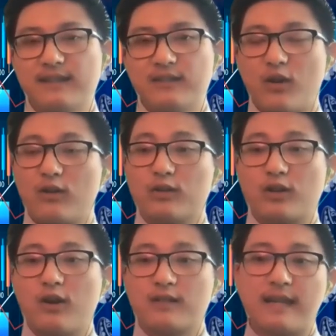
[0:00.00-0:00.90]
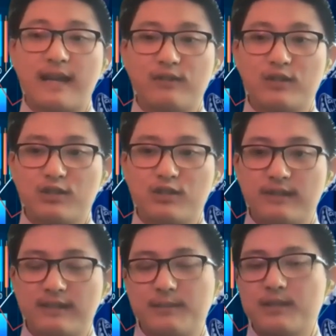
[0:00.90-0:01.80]
dollar cost average,
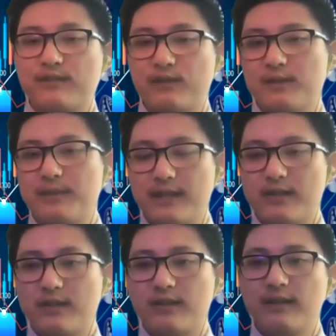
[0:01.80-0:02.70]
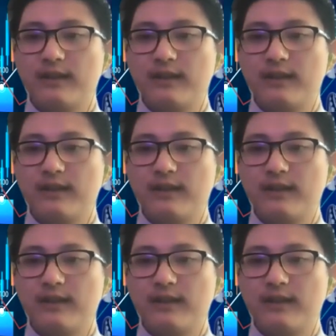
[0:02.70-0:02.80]
especially for the beginner.